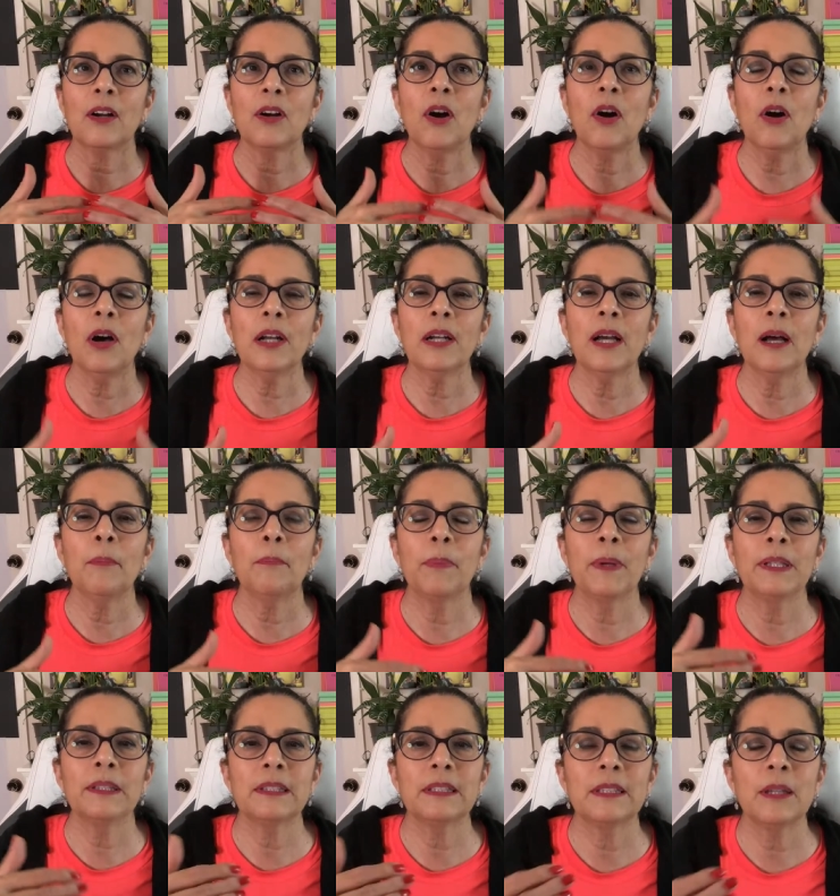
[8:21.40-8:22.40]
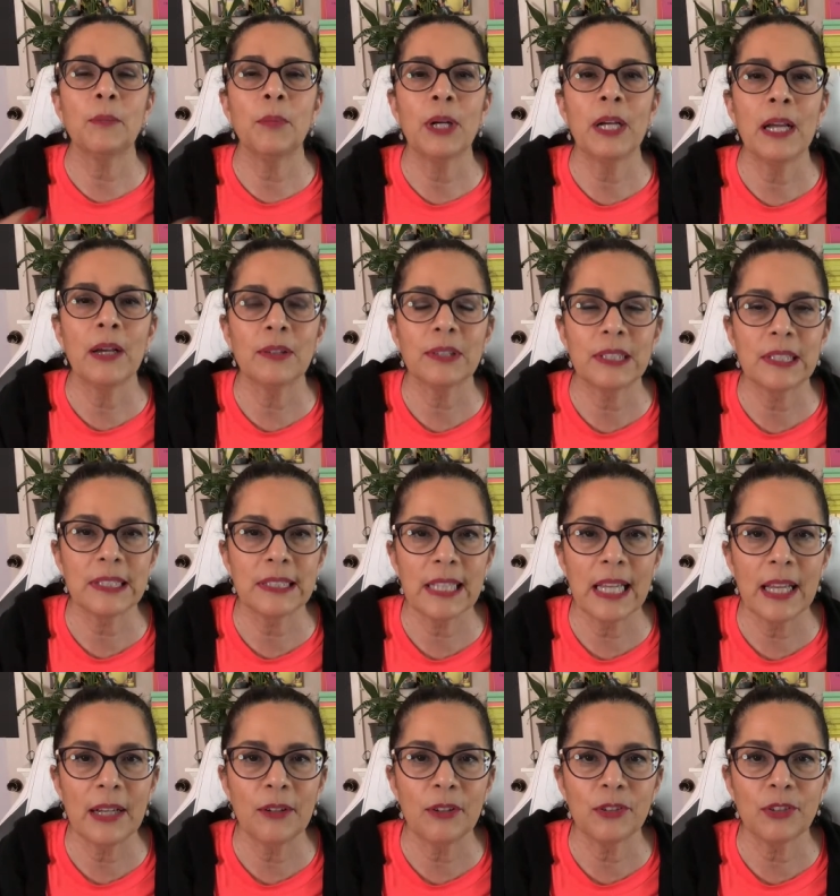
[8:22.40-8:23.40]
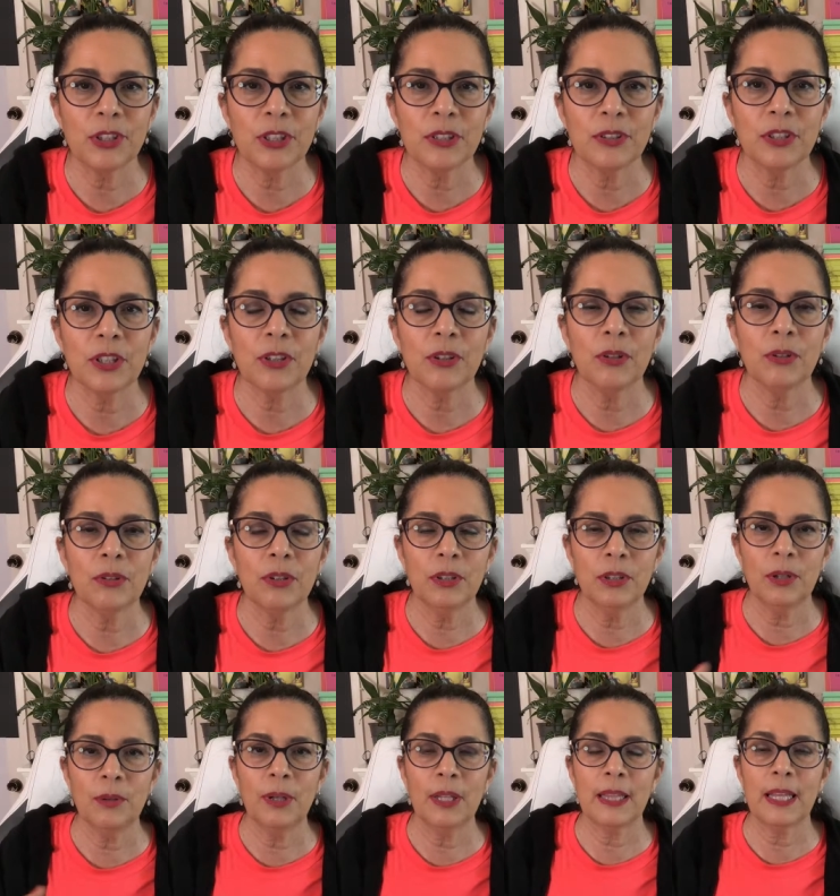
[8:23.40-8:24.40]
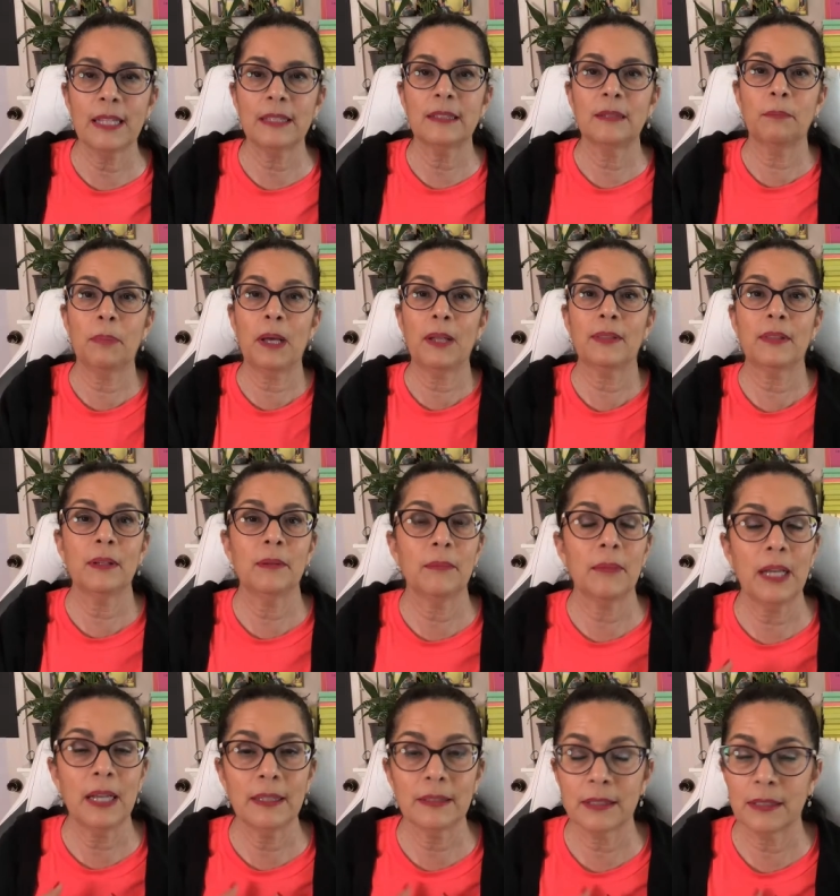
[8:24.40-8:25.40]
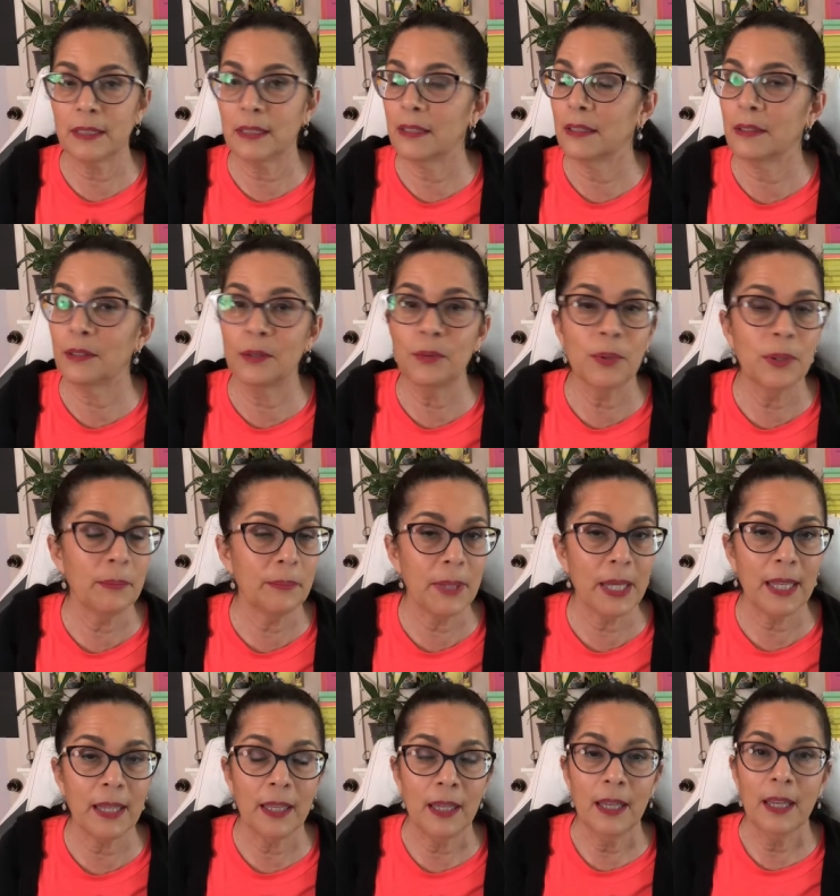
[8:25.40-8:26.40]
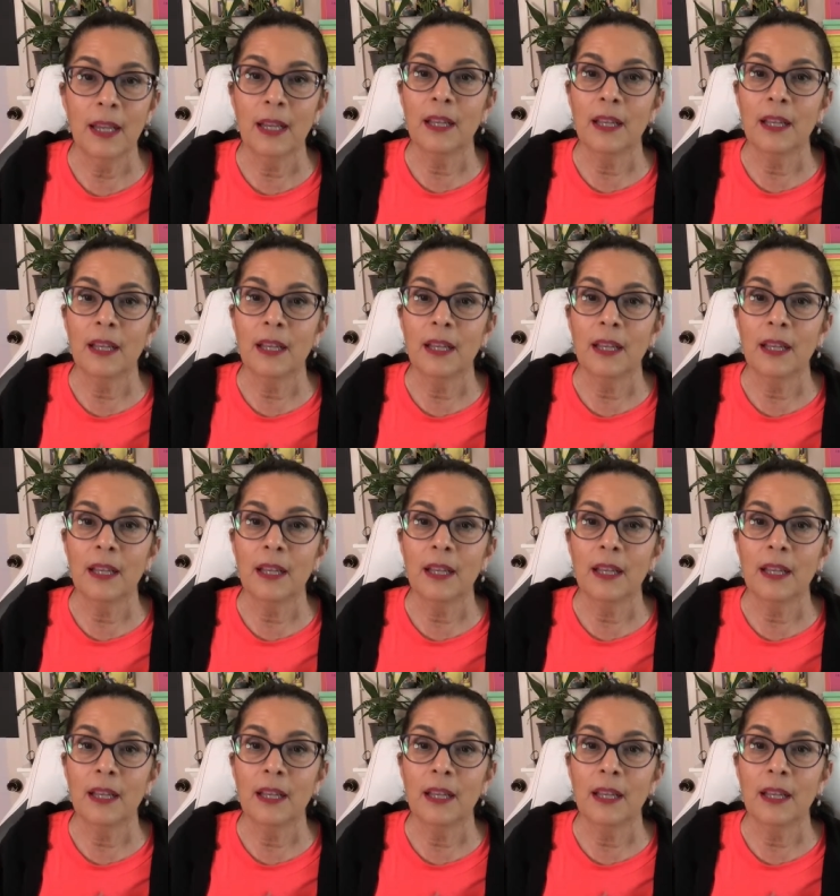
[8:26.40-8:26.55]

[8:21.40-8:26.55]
caught up in someone else's energy, to go, you know what, that's about them. That has nothing to do with me.